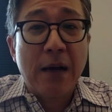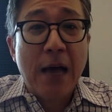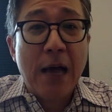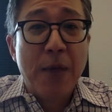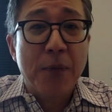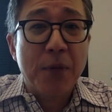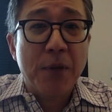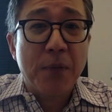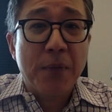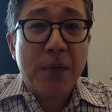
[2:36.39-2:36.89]

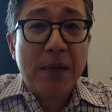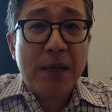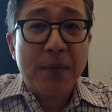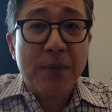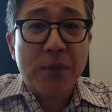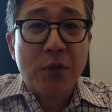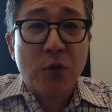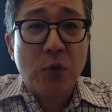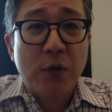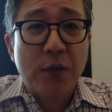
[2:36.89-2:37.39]
happened to be in
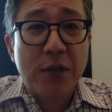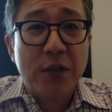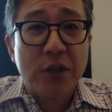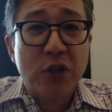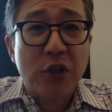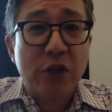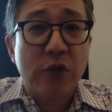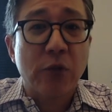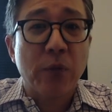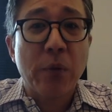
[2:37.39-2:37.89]
between a
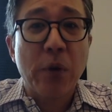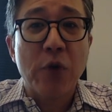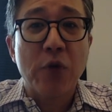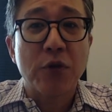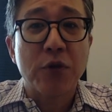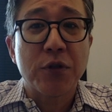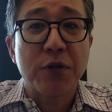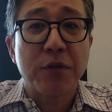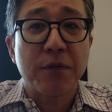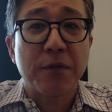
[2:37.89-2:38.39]
General
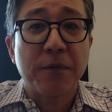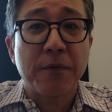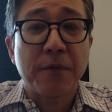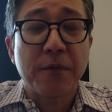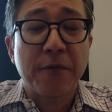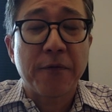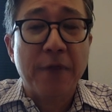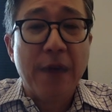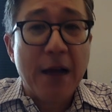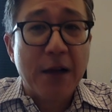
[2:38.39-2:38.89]
Motors
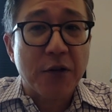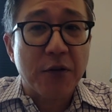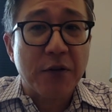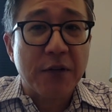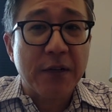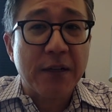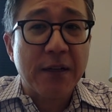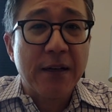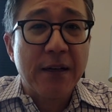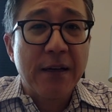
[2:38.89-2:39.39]

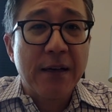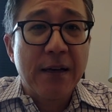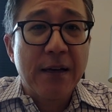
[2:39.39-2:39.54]
factory,